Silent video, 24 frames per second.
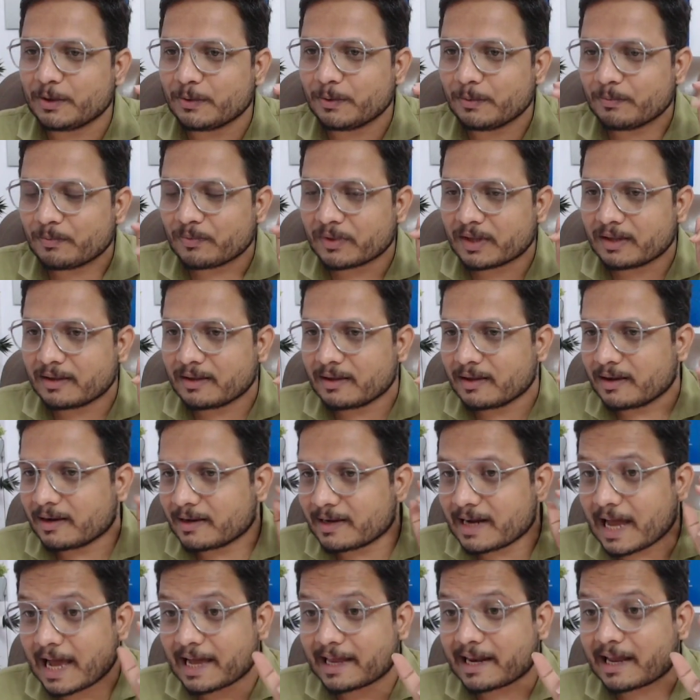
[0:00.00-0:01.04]
you
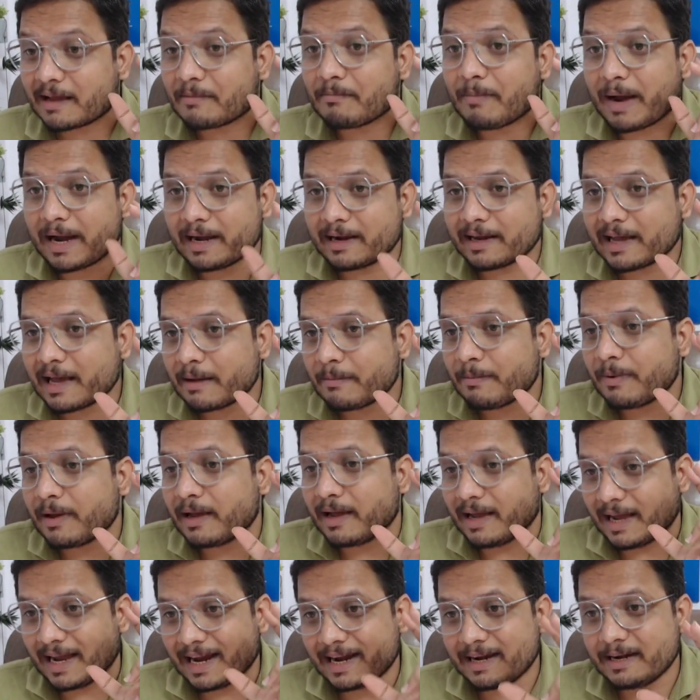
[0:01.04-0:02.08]
direct band gap
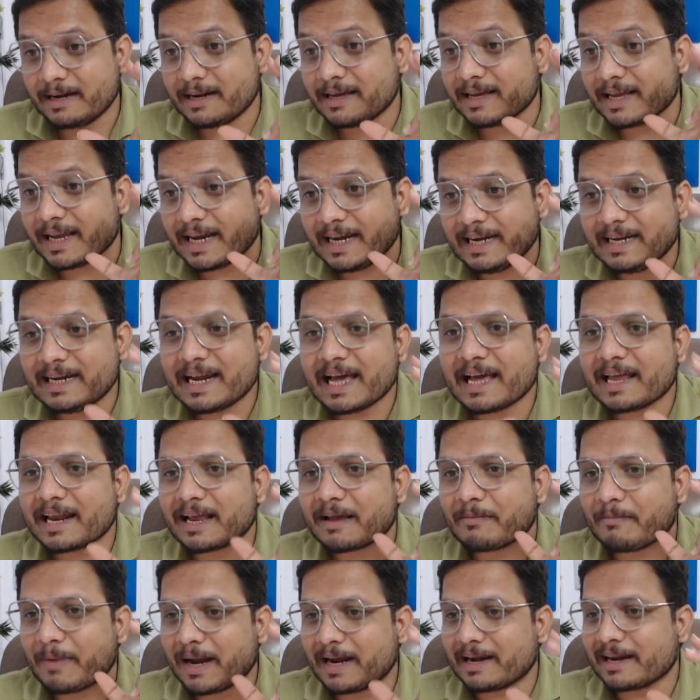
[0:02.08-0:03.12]
and
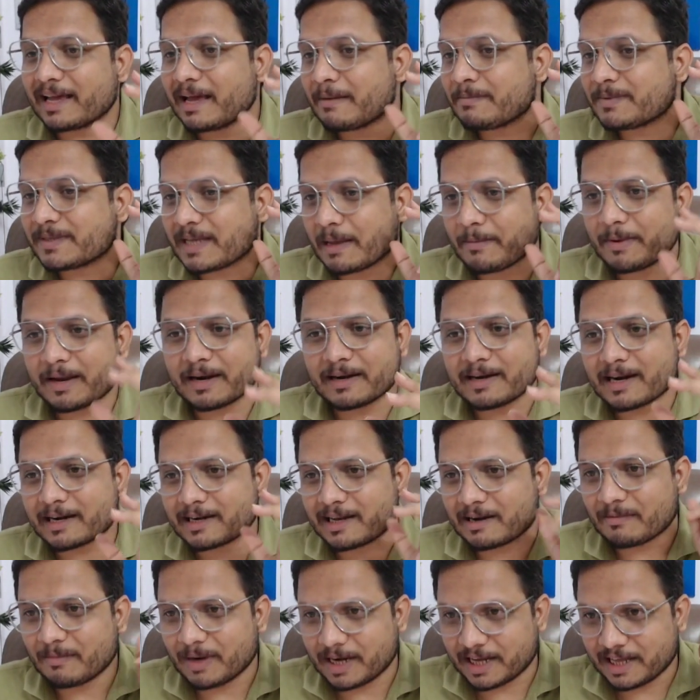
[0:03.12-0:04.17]
indirect band gap
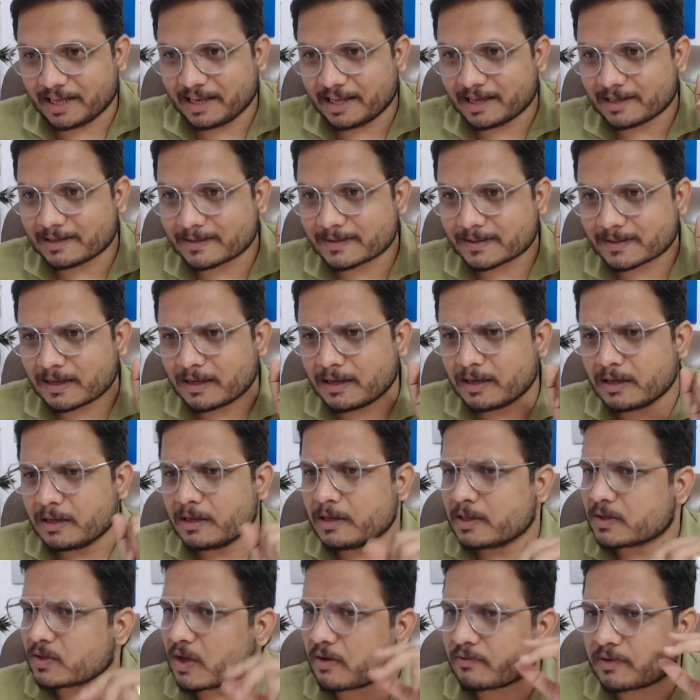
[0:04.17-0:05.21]
semiconductor materials.
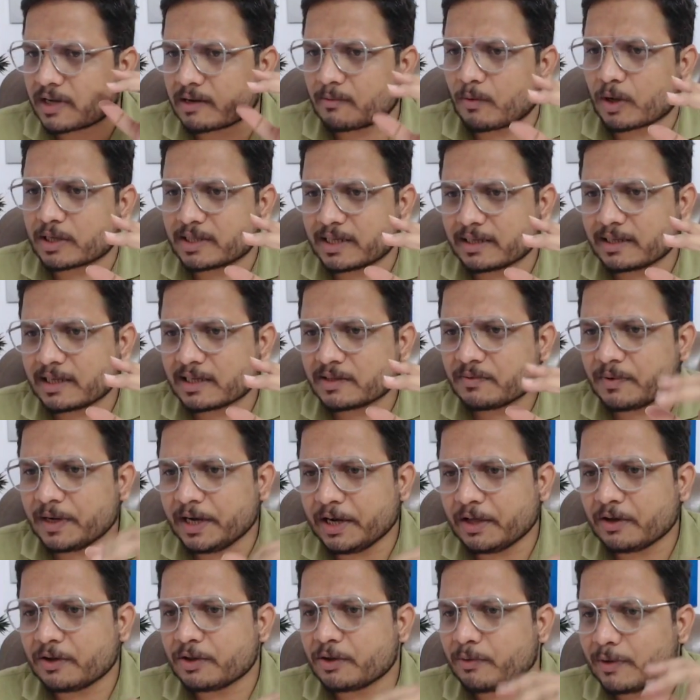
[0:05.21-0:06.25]
So after watching this
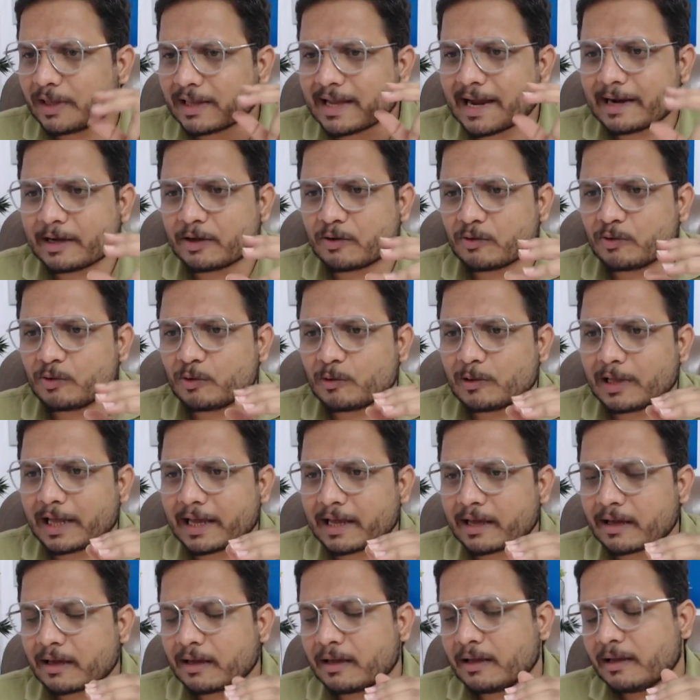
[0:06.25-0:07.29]
video, you will get to know
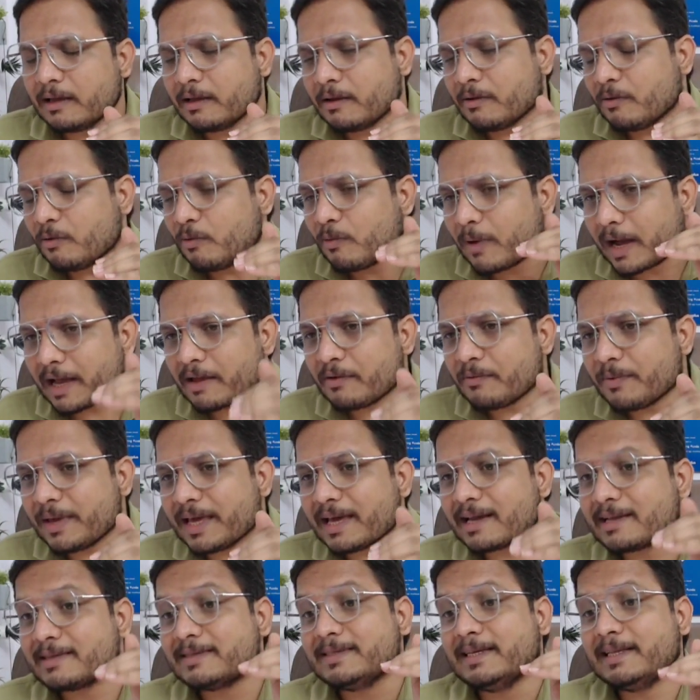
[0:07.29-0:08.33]
like why we
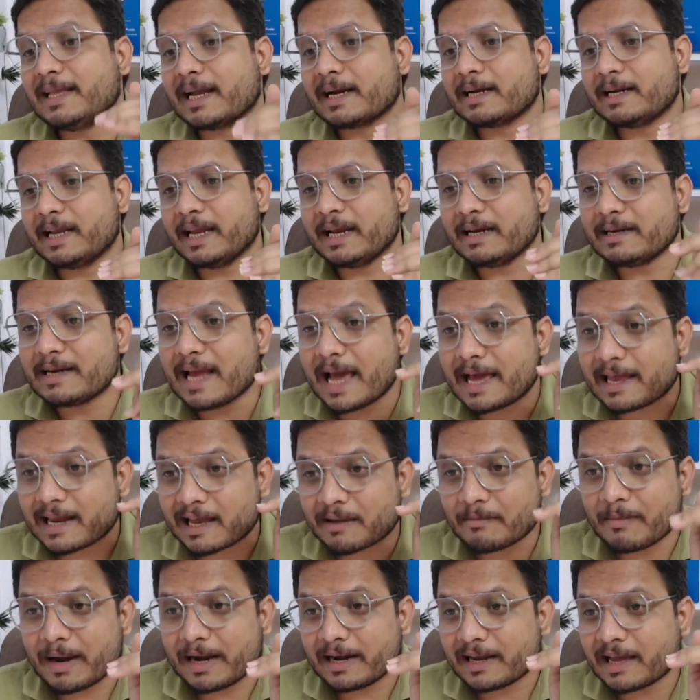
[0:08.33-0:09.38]
are selecting
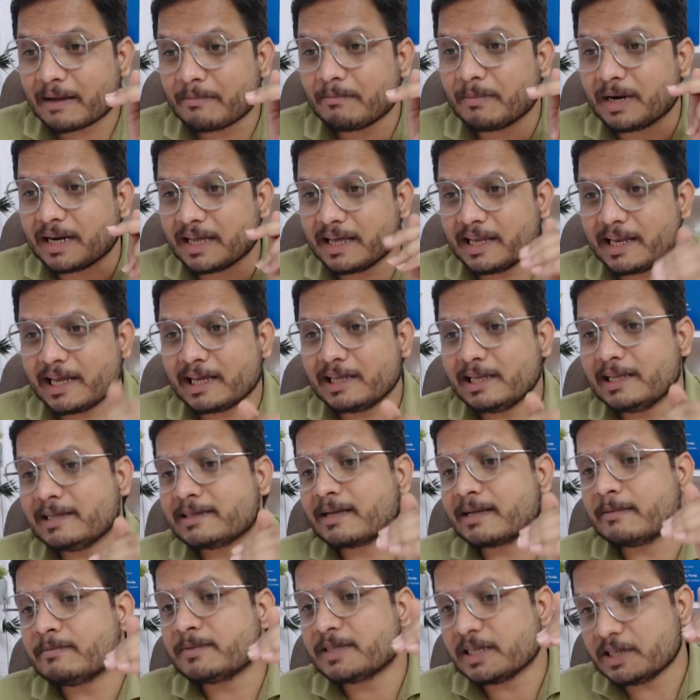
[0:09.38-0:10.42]
direct band gap material in
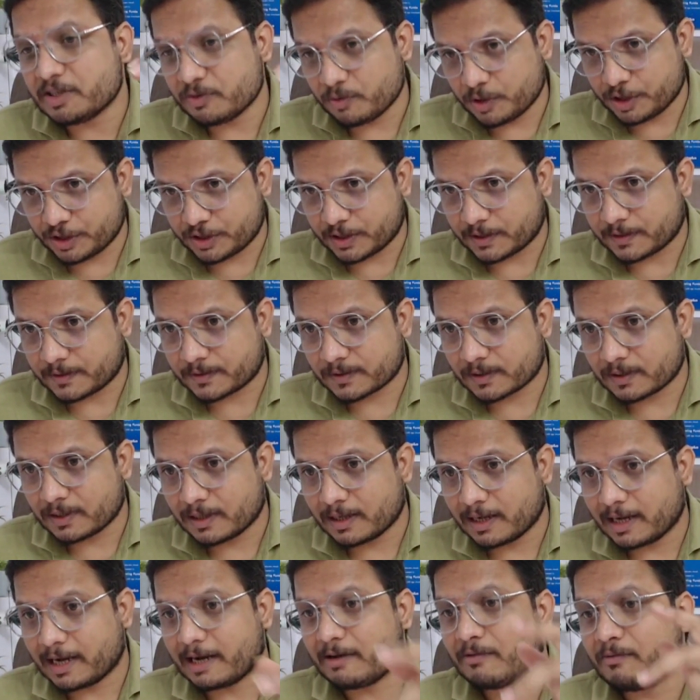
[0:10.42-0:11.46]
some situations
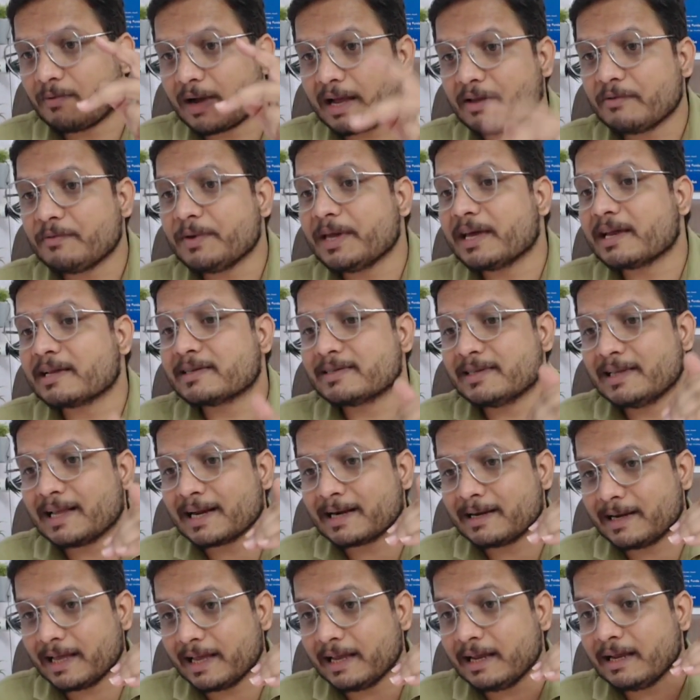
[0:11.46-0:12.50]
and why we are
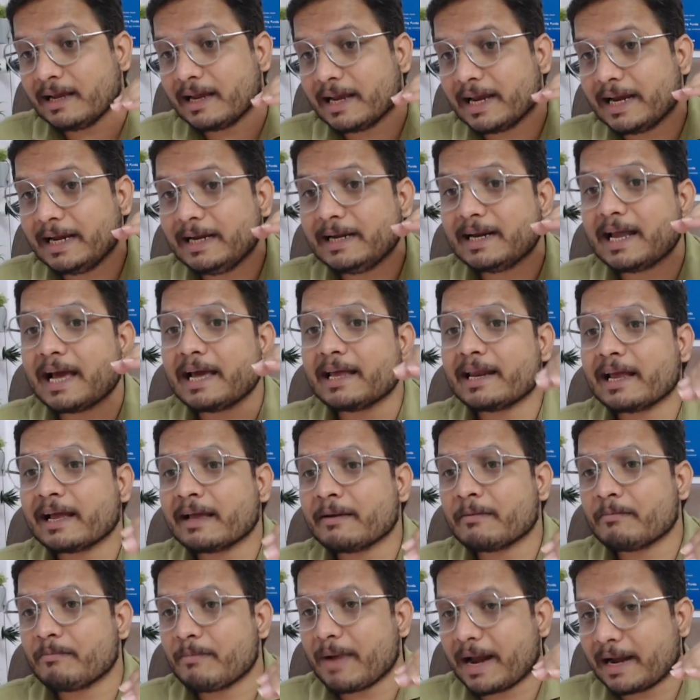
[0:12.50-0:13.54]
selecting
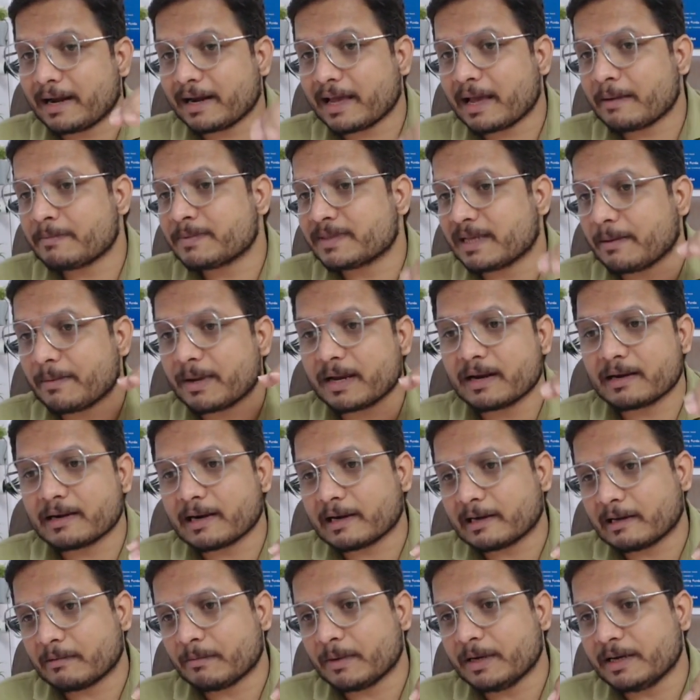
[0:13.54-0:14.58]
indirect band gap
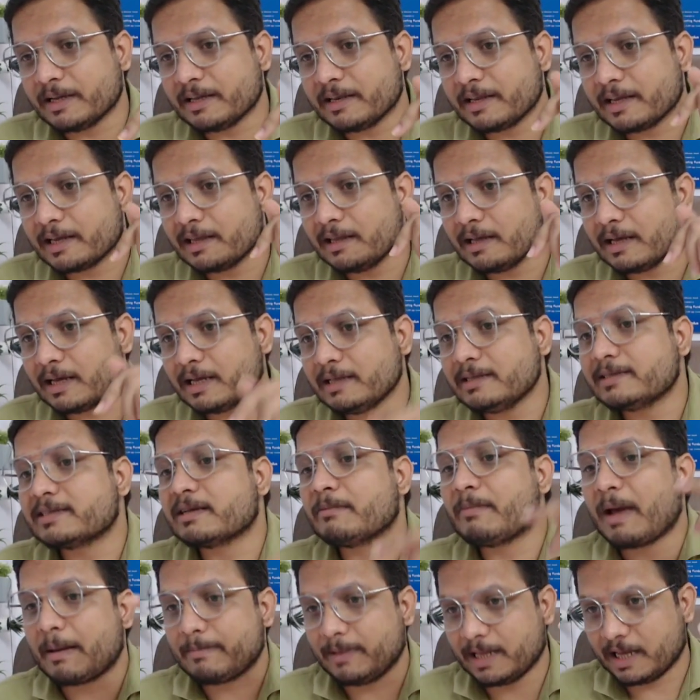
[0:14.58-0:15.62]
semiconductor material in
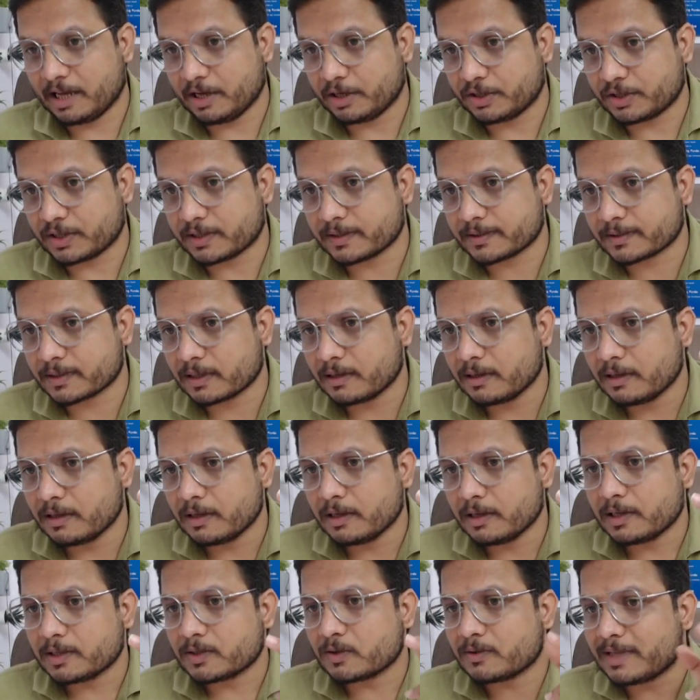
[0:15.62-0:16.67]
some applications.
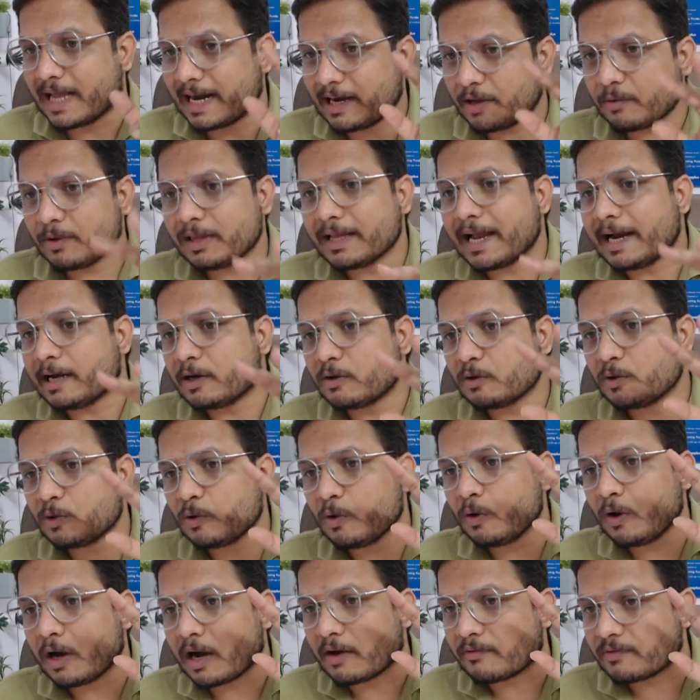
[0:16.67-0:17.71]
So that you will get to
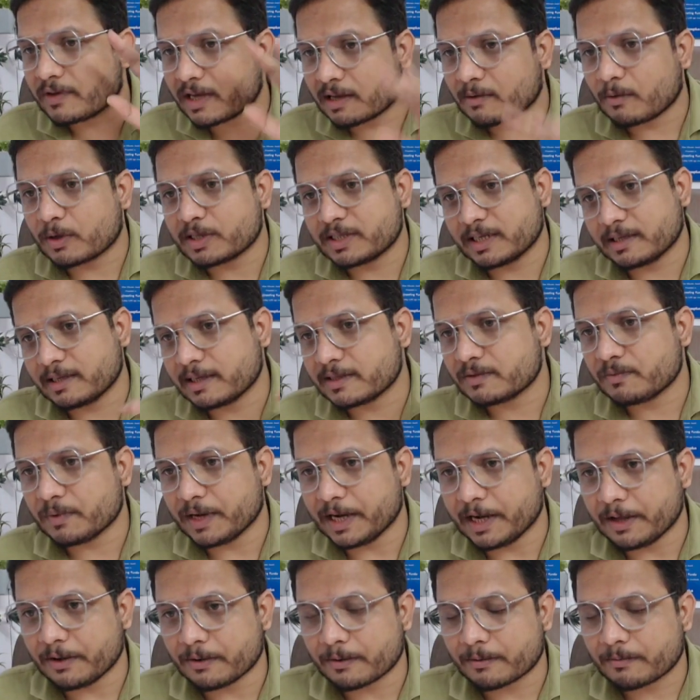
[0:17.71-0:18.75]
know after watching this
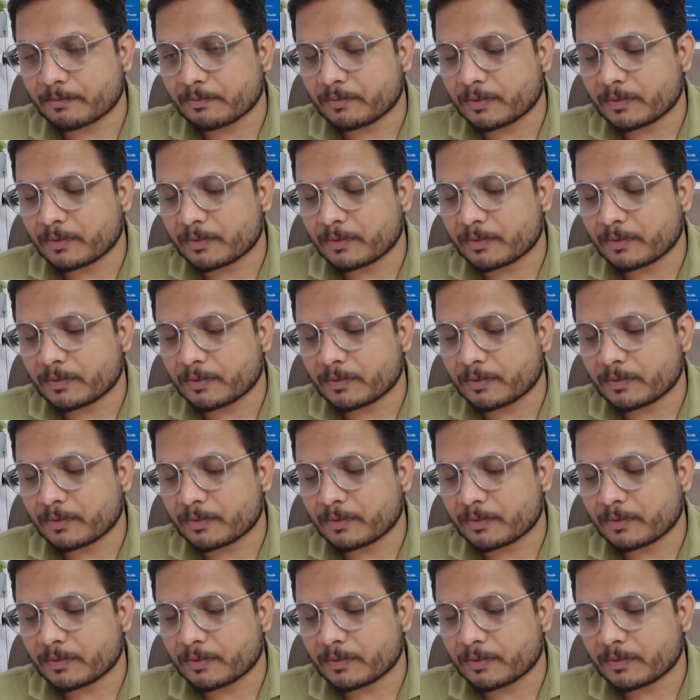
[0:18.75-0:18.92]
video.